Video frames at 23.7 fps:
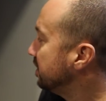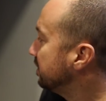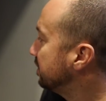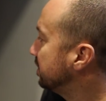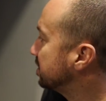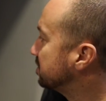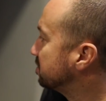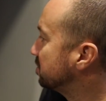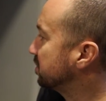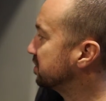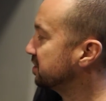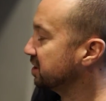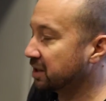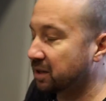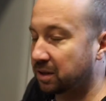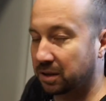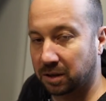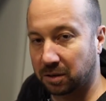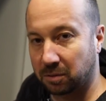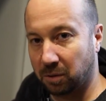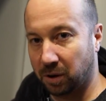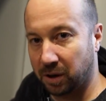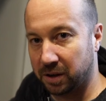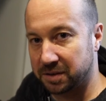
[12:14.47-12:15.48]
This
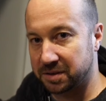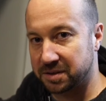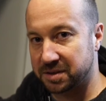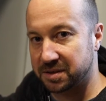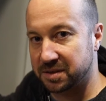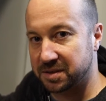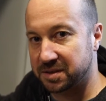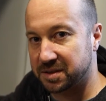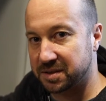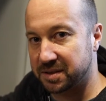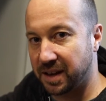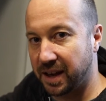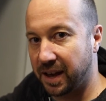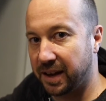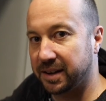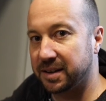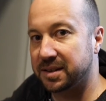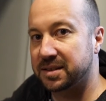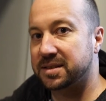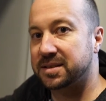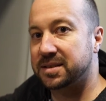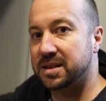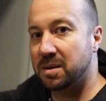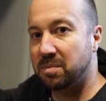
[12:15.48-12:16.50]
particular one, since that
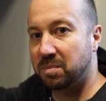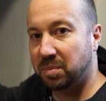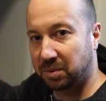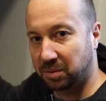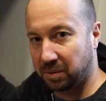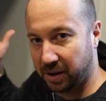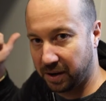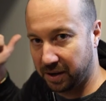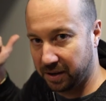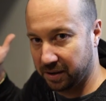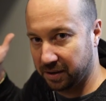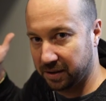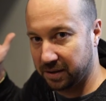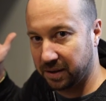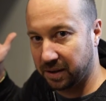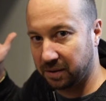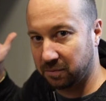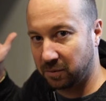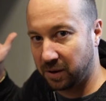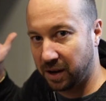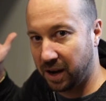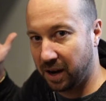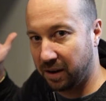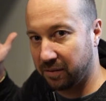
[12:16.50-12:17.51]
is separated
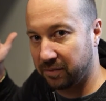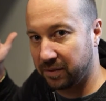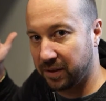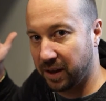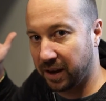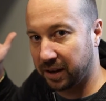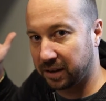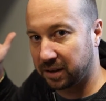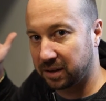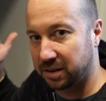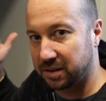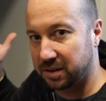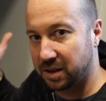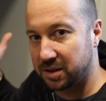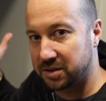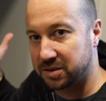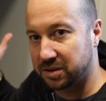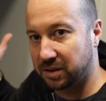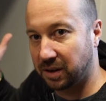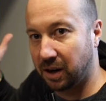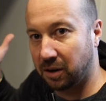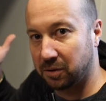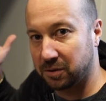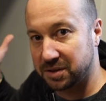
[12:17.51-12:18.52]
and we have that
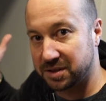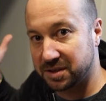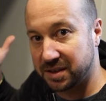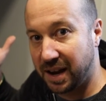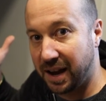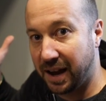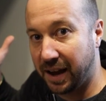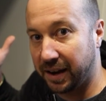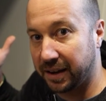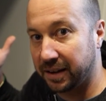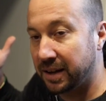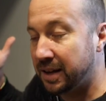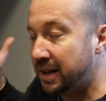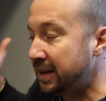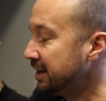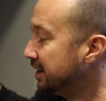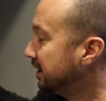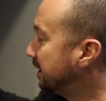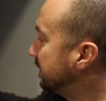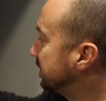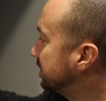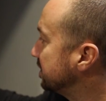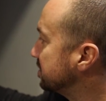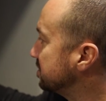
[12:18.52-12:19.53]
condenser outside,
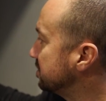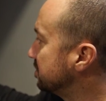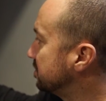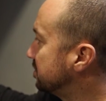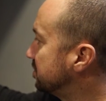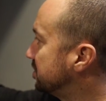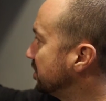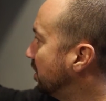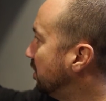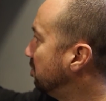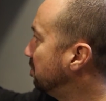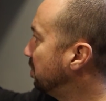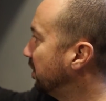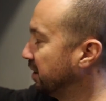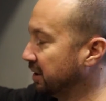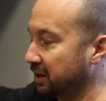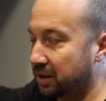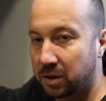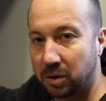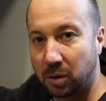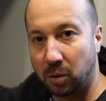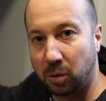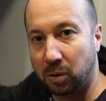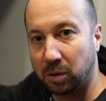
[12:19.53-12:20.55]
it doesn't dump any
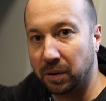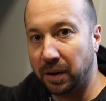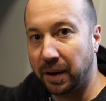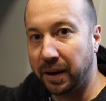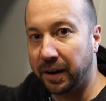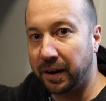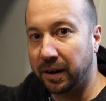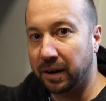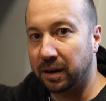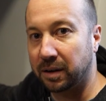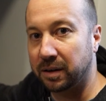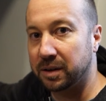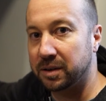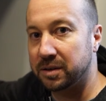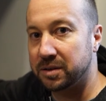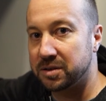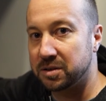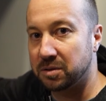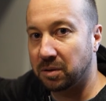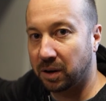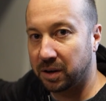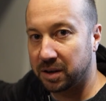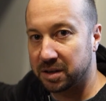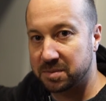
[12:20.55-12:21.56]
cold air
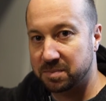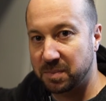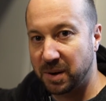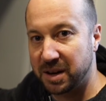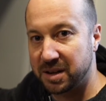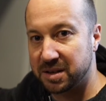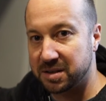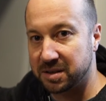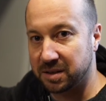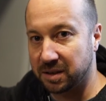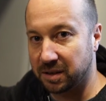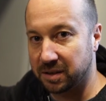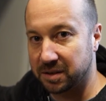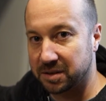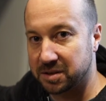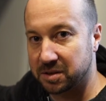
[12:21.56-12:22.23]
into our space here.